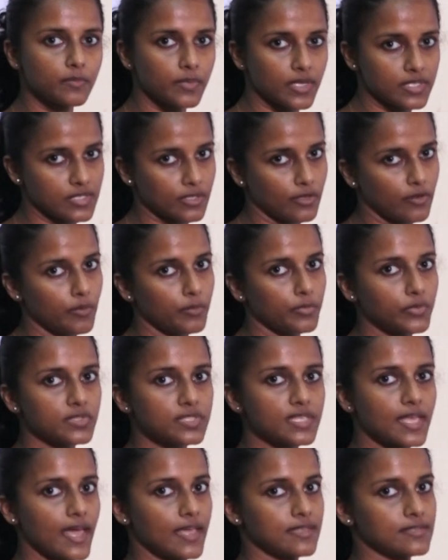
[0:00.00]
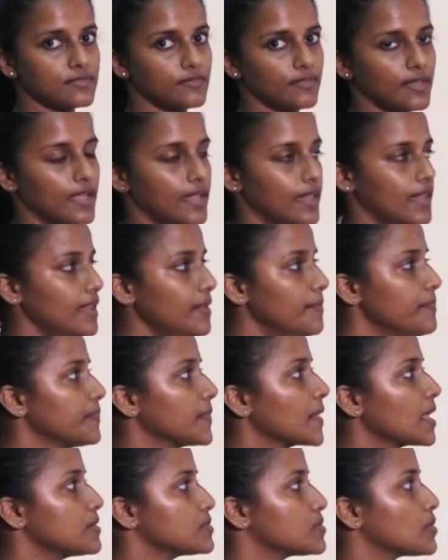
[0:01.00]
passé composé as well.
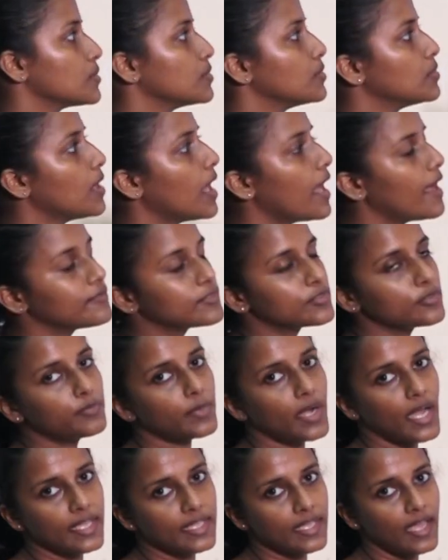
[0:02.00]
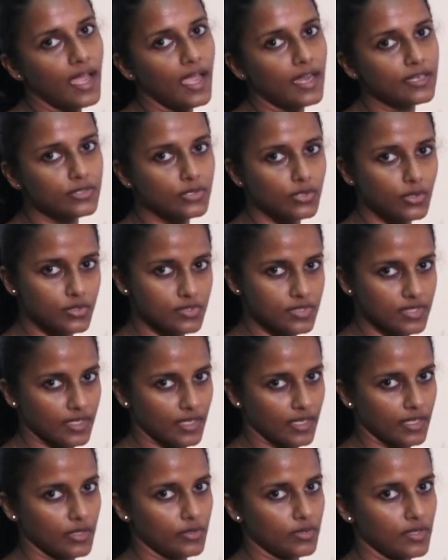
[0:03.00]
So, you have to by heart those
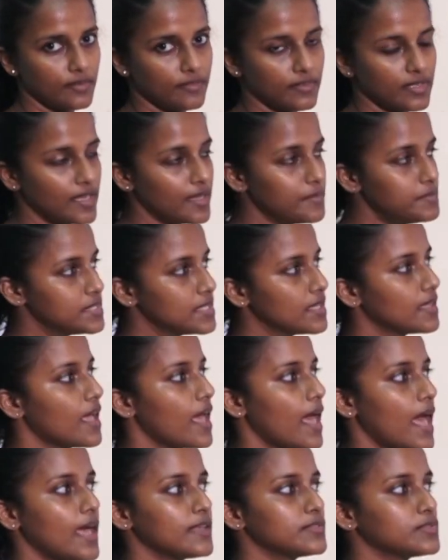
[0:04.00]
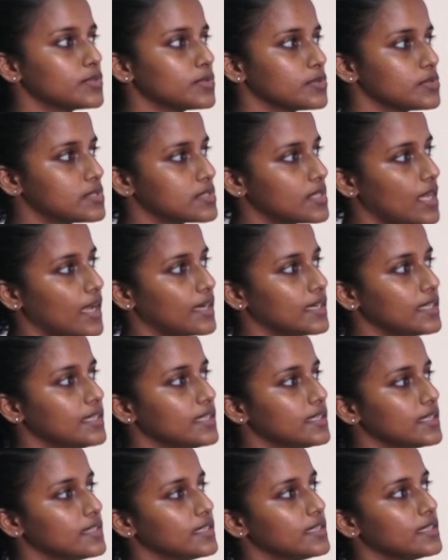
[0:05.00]
irregular verbs as you
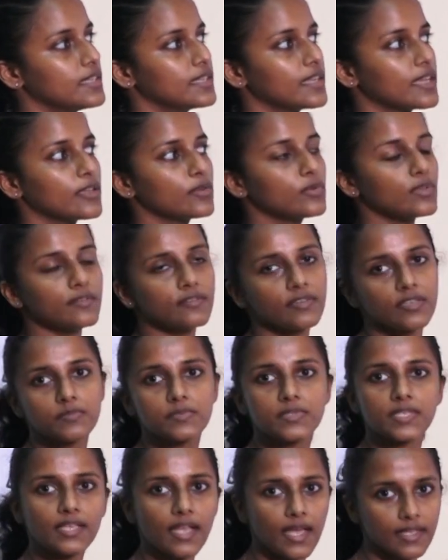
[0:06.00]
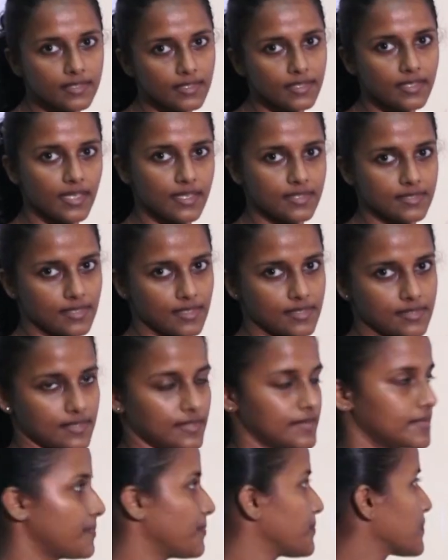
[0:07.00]
study the irregular verbs in other
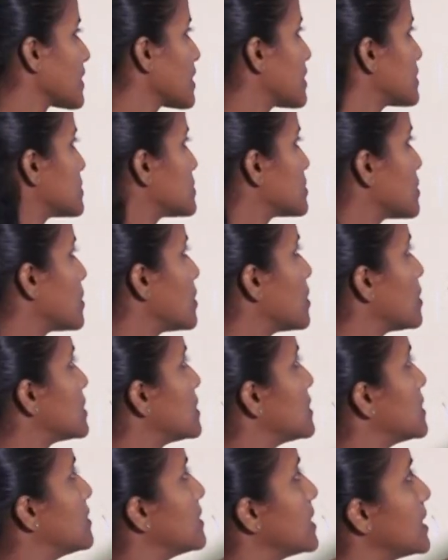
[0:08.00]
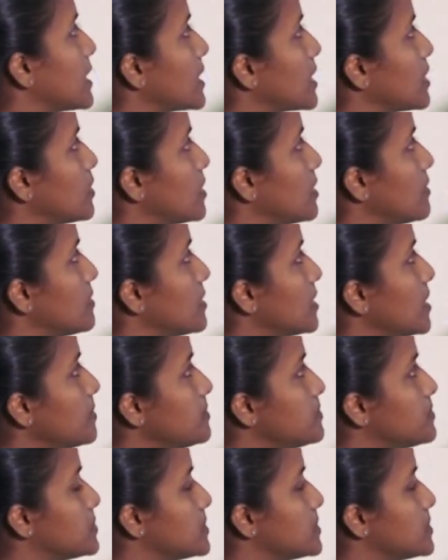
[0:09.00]
tenses. So, the irregular verb